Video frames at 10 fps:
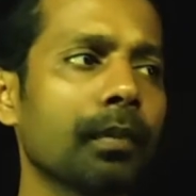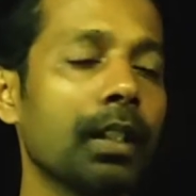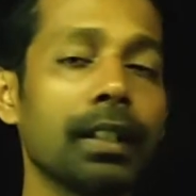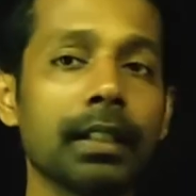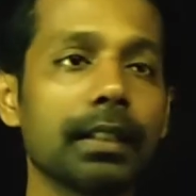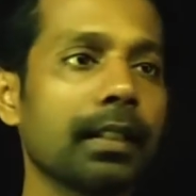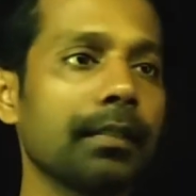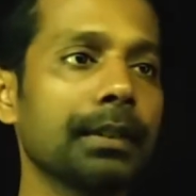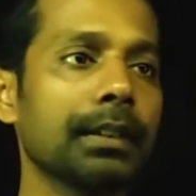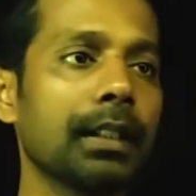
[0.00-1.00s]
intelligence,
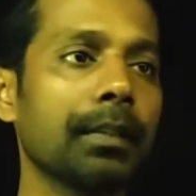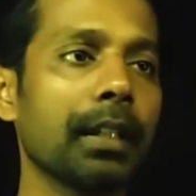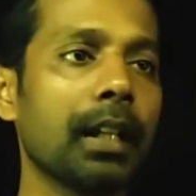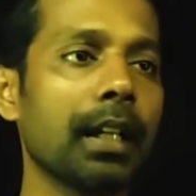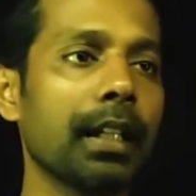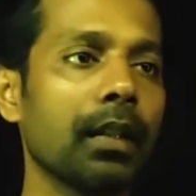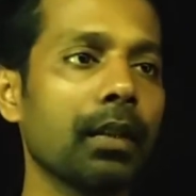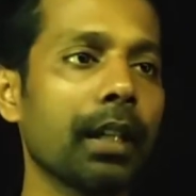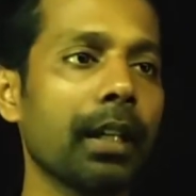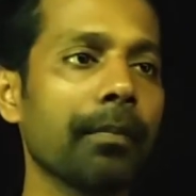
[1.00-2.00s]
I'm just keeping I,
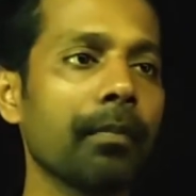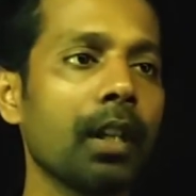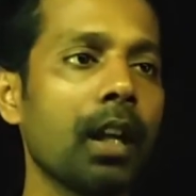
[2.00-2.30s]
okay,